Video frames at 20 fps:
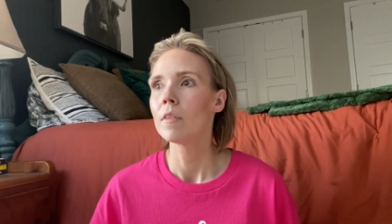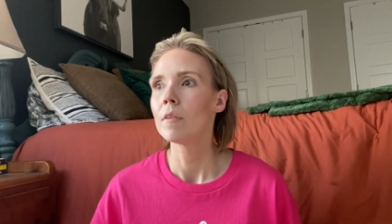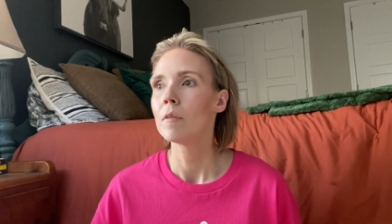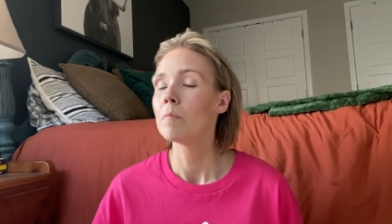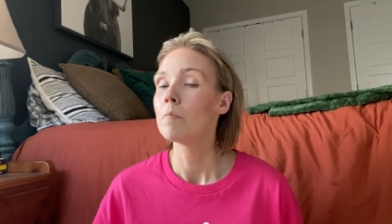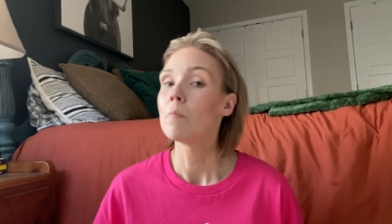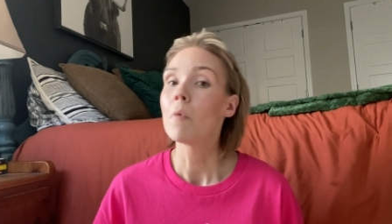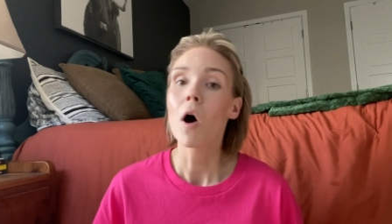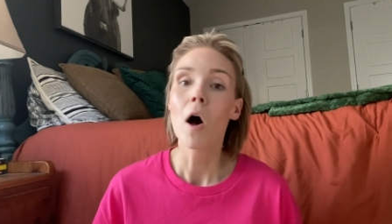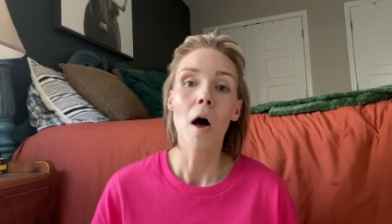
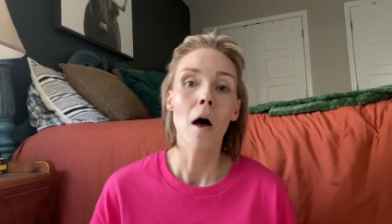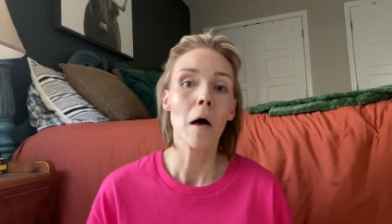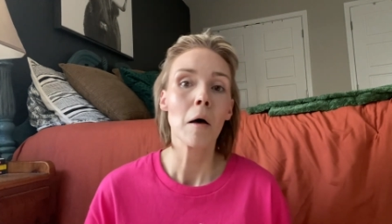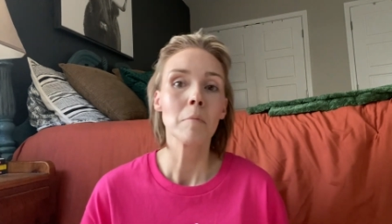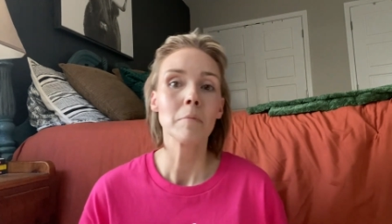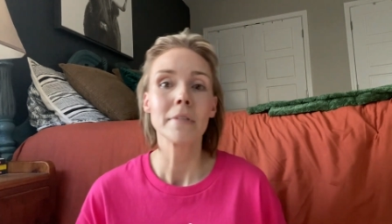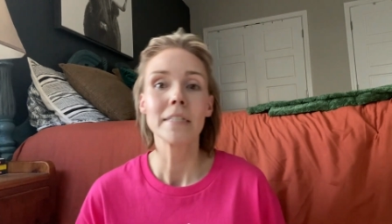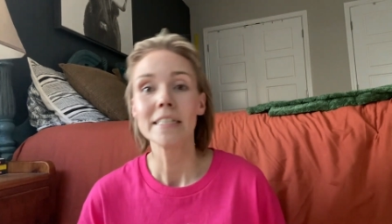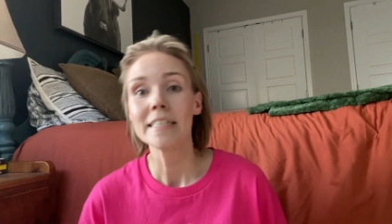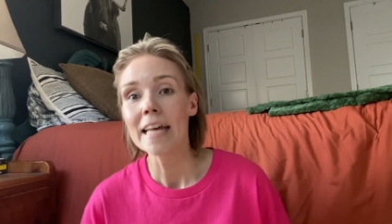
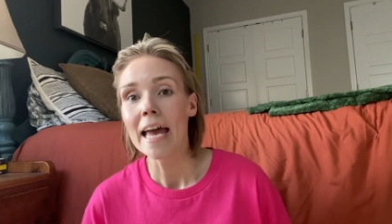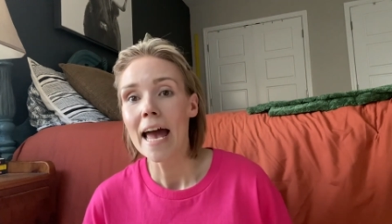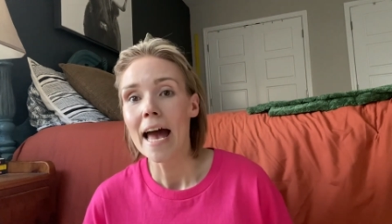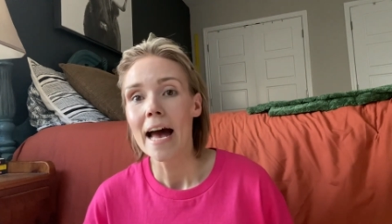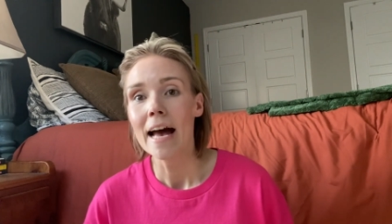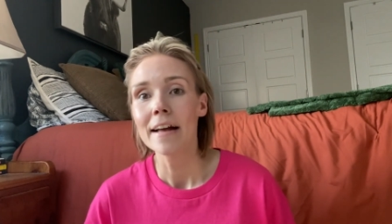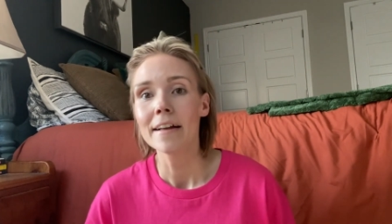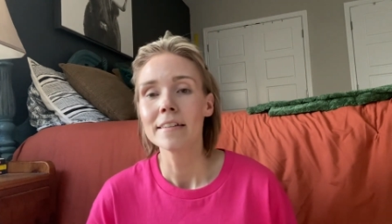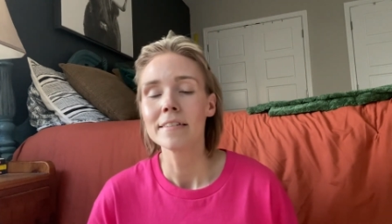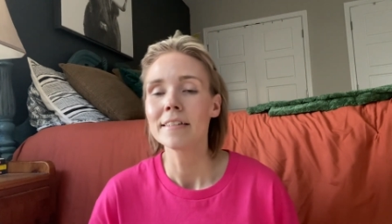moms,
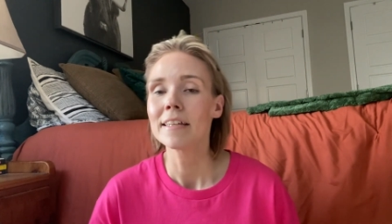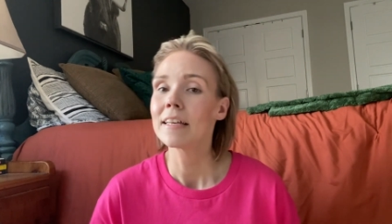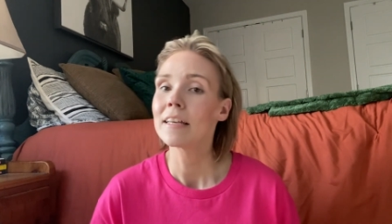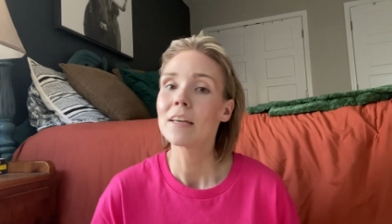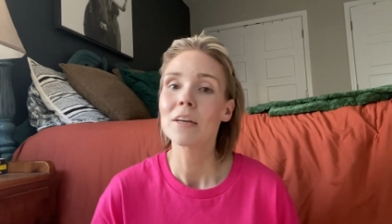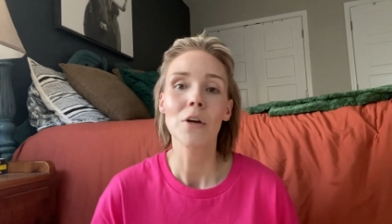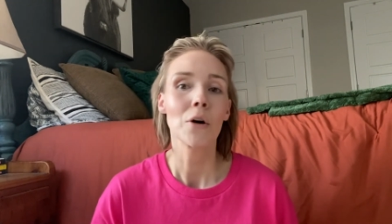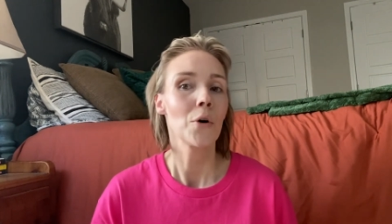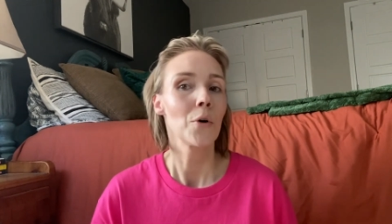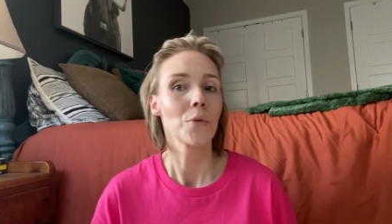dads. It can
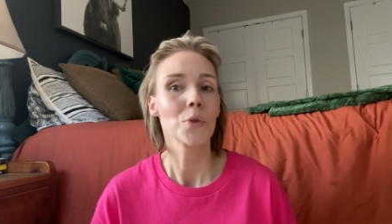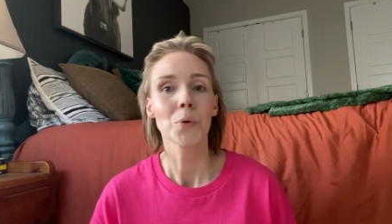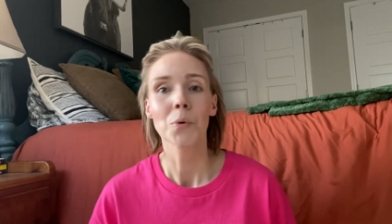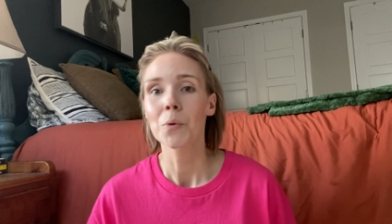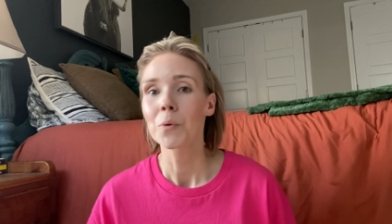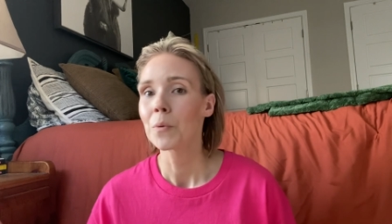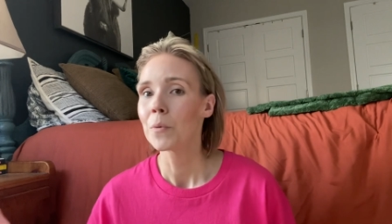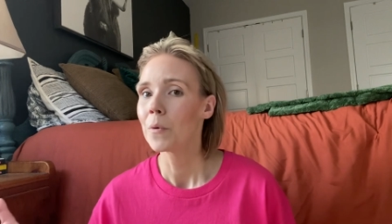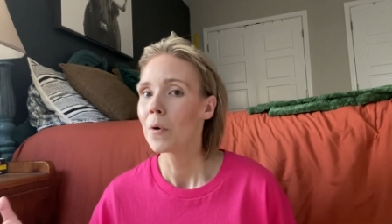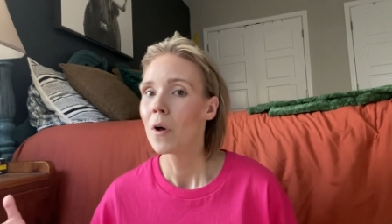go
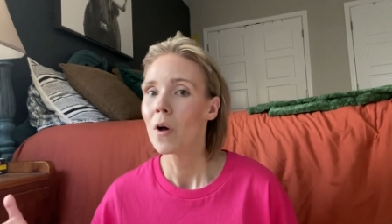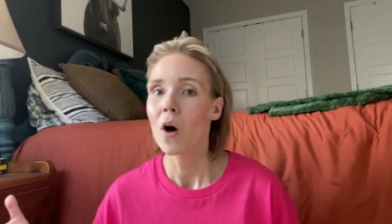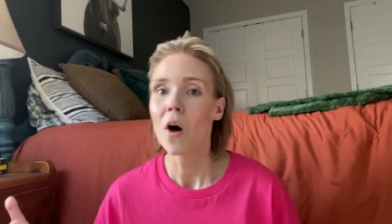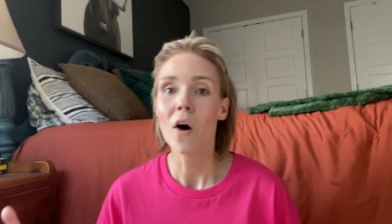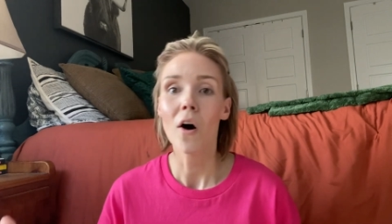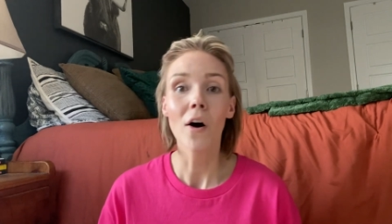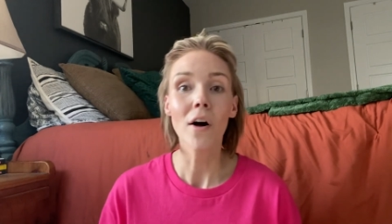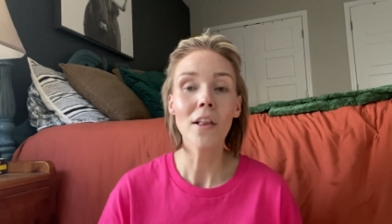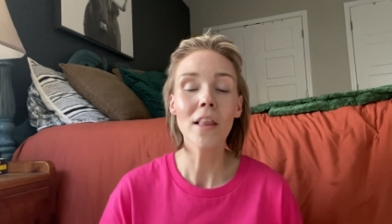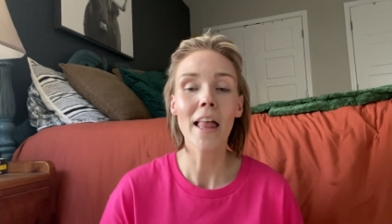through
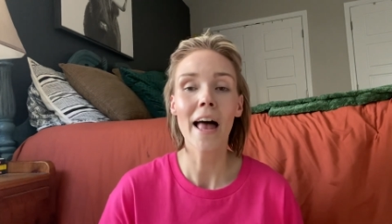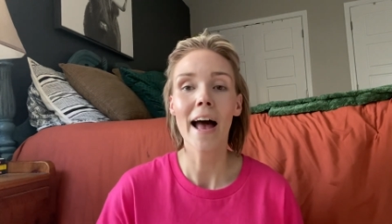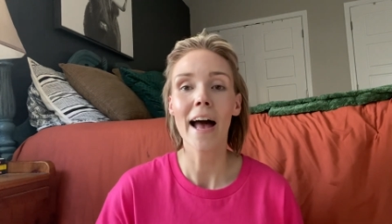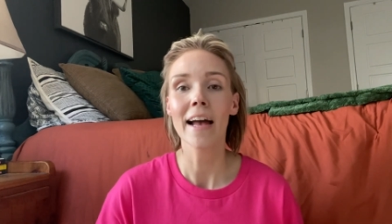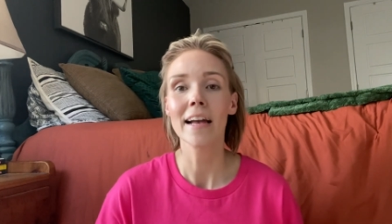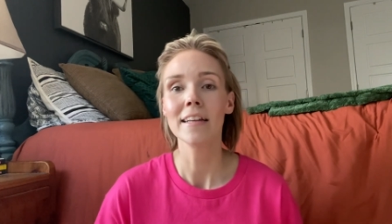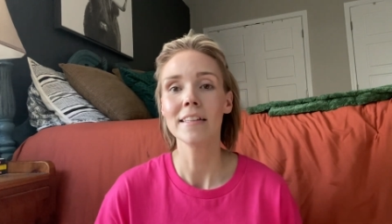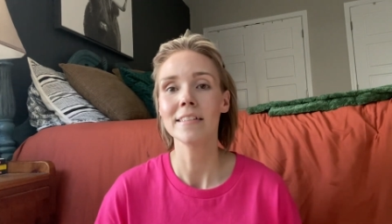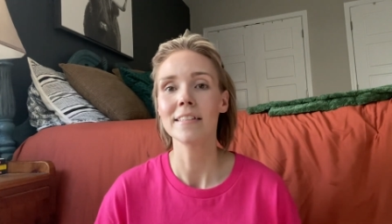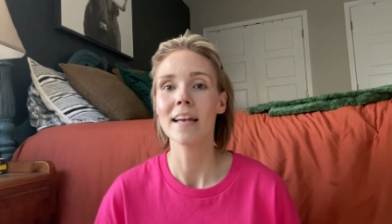all
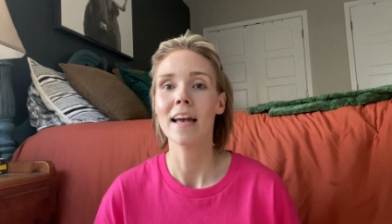lines.